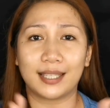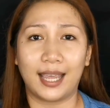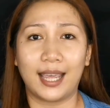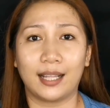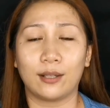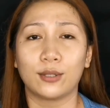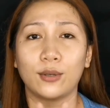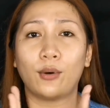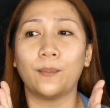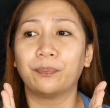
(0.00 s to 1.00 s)
skin.
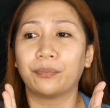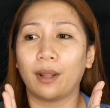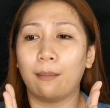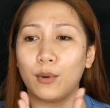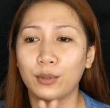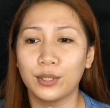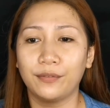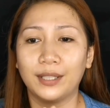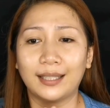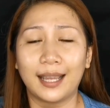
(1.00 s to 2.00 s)
So, most of
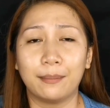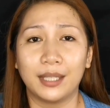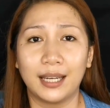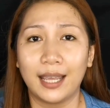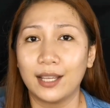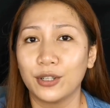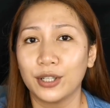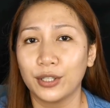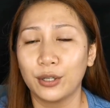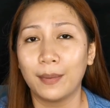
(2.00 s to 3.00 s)
the time,
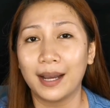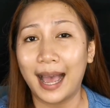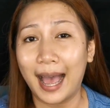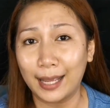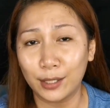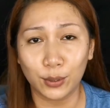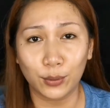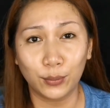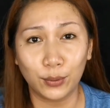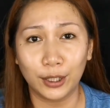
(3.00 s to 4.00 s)
teenagers, yung mga high
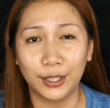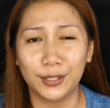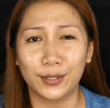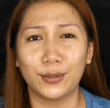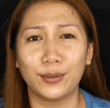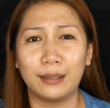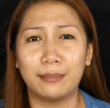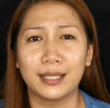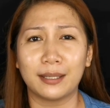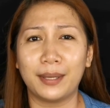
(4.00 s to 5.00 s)
schoolers. So,
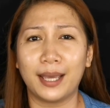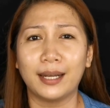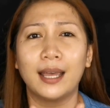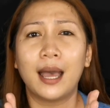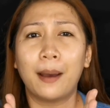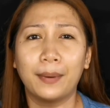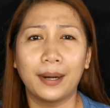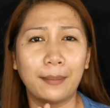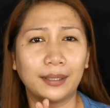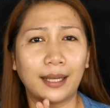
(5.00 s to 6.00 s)
ibig sabihin,
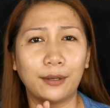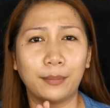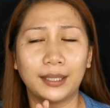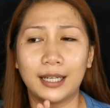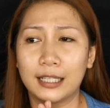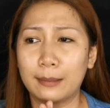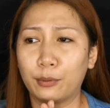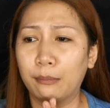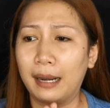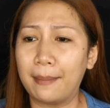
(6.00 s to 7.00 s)
marami tayong madalas na
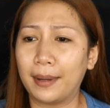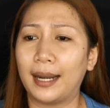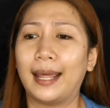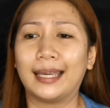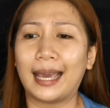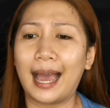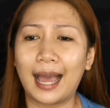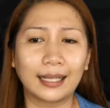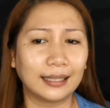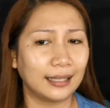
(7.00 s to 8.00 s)
problema like
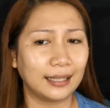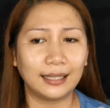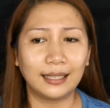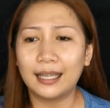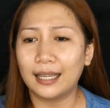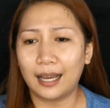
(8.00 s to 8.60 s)
acne,